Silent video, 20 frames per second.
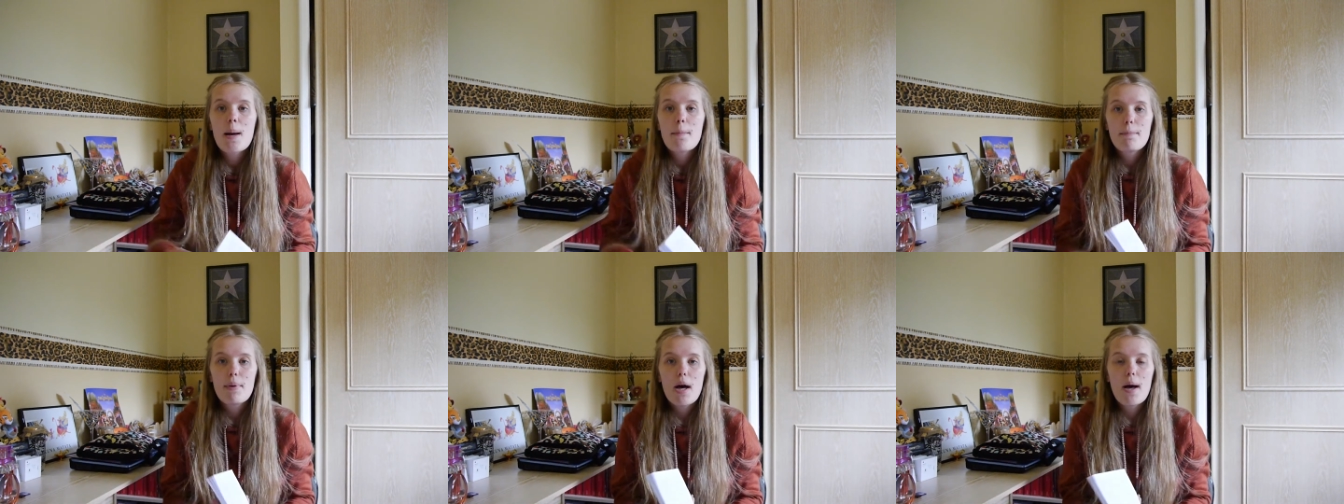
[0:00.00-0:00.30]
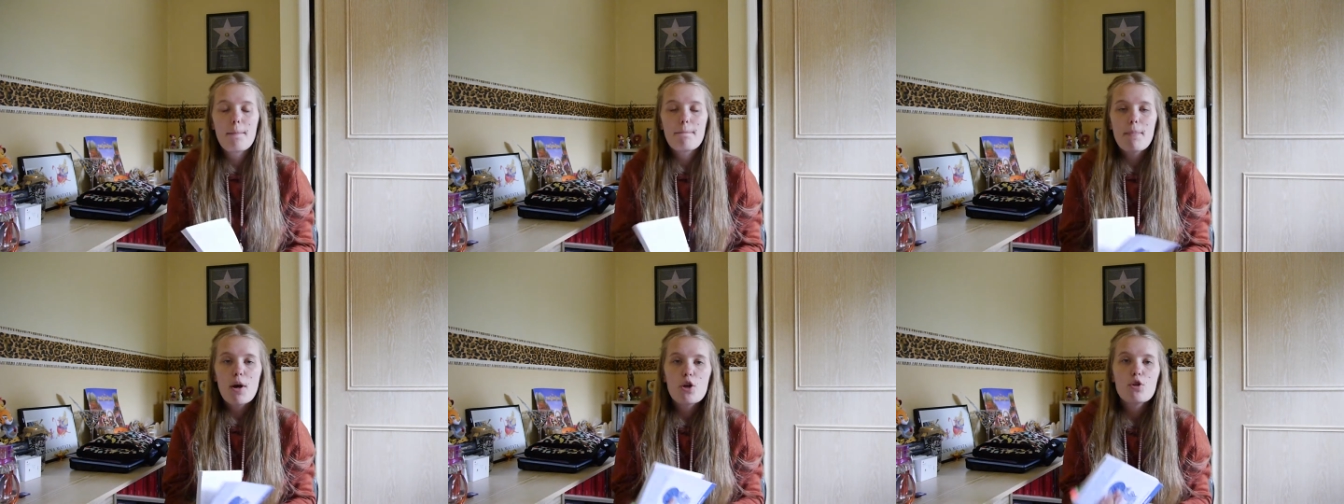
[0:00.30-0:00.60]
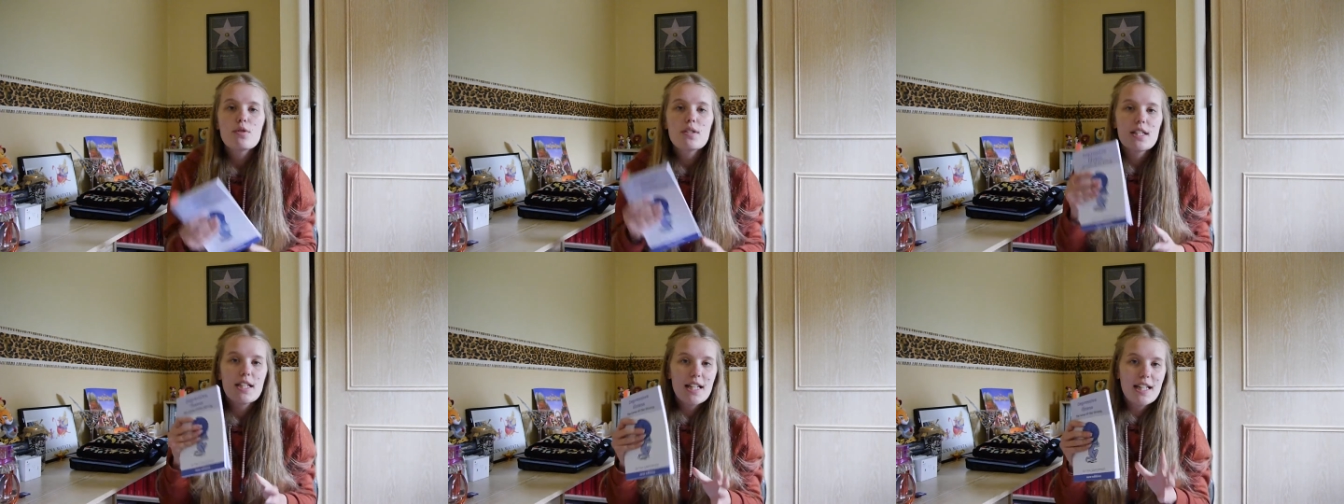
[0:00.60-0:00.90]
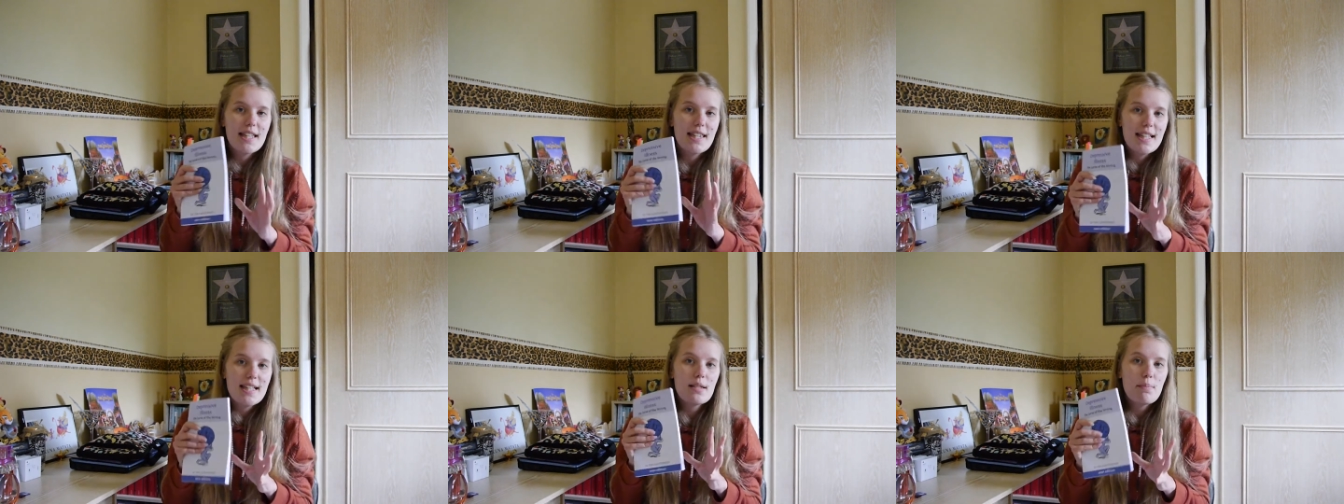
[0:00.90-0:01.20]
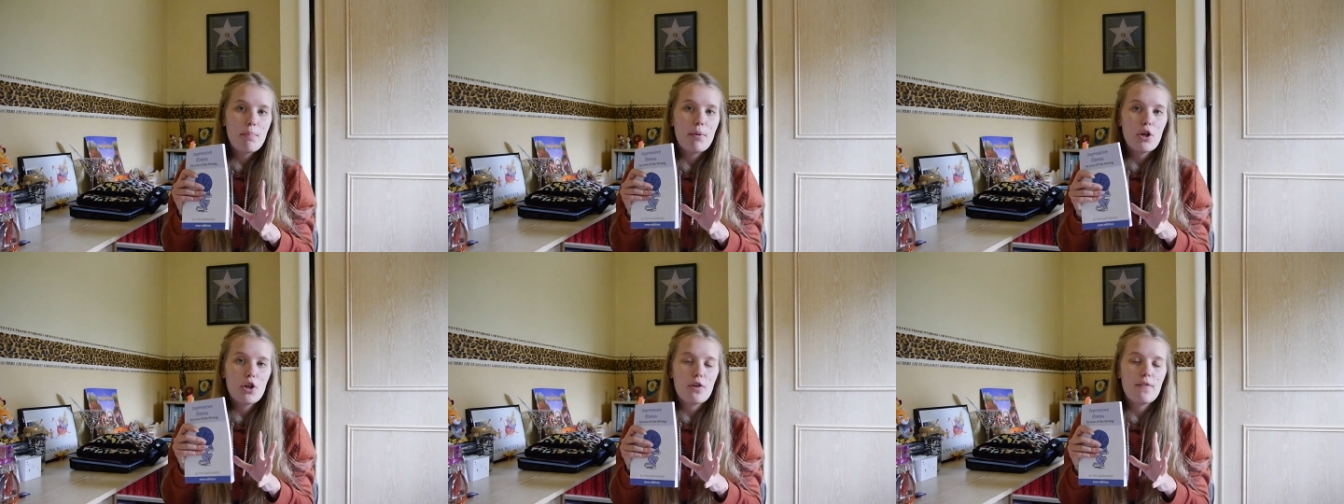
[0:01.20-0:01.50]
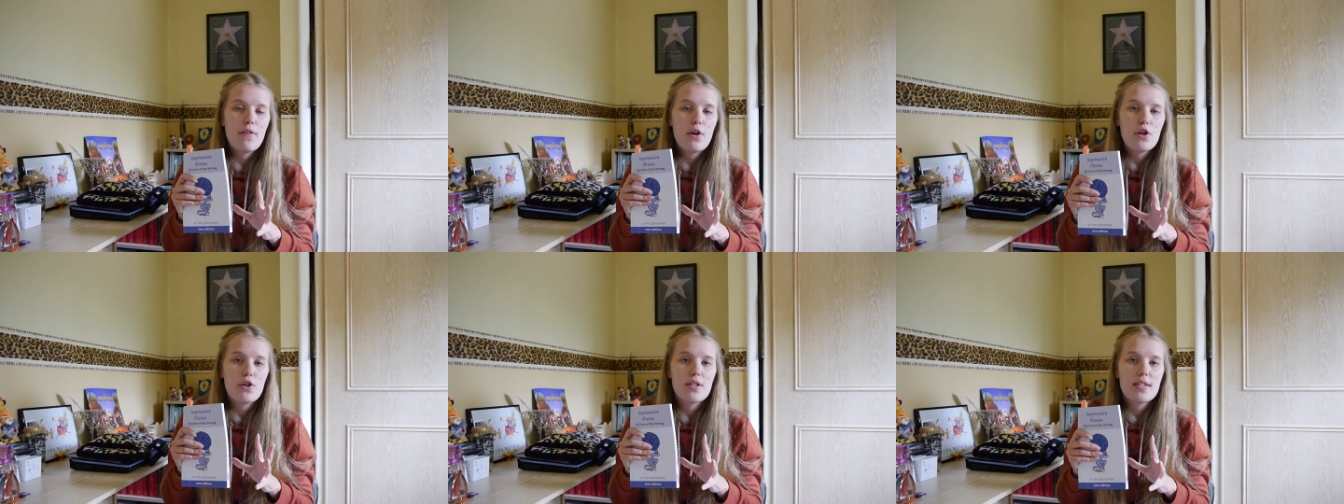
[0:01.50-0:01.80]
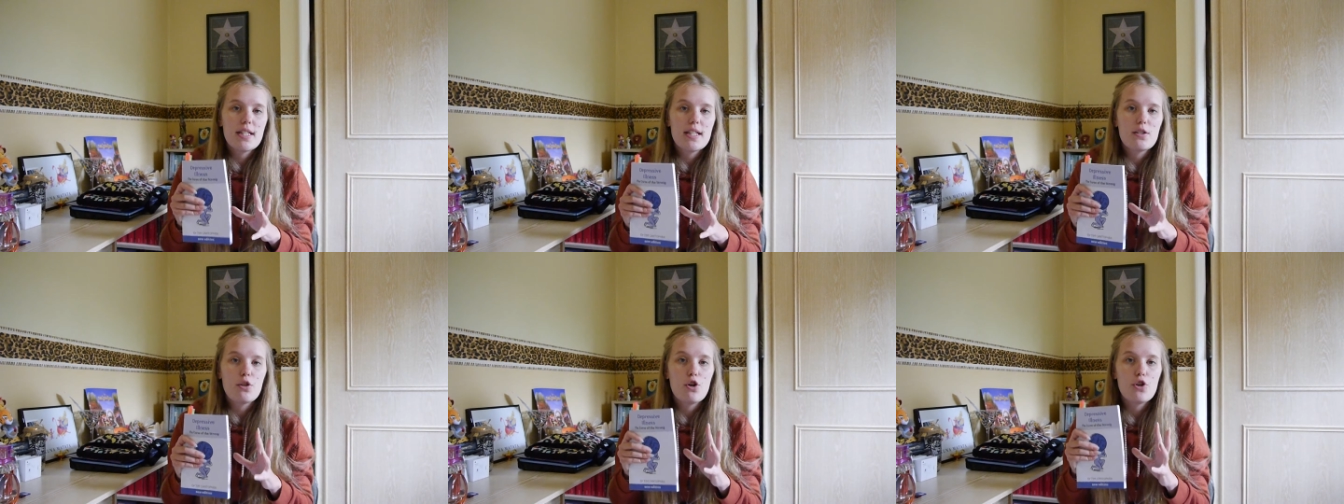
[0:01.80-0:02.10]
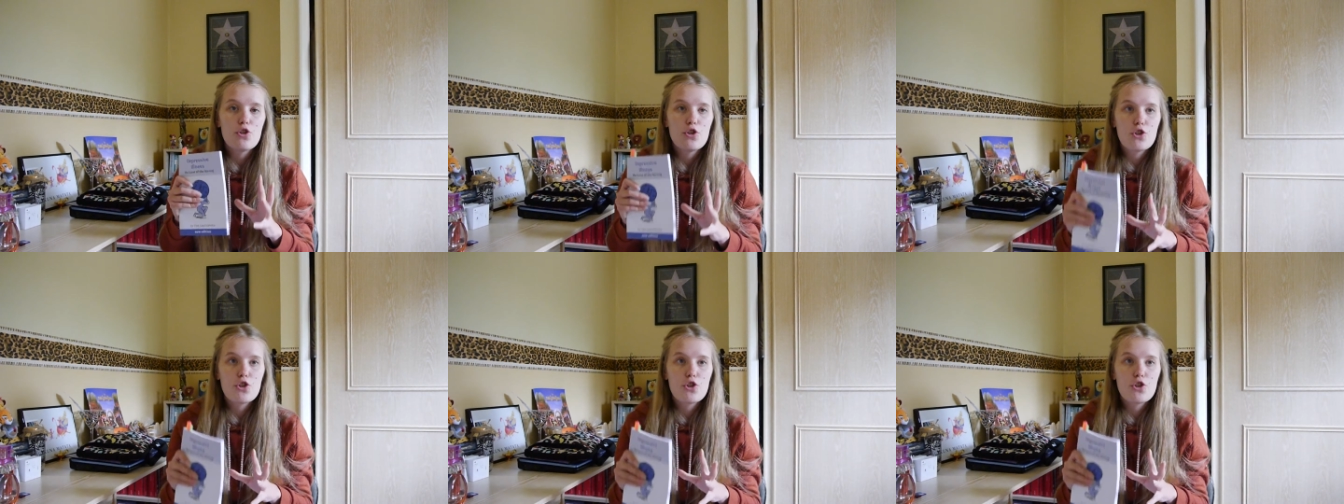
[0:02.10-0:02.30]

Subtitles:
but mostly this book focuses on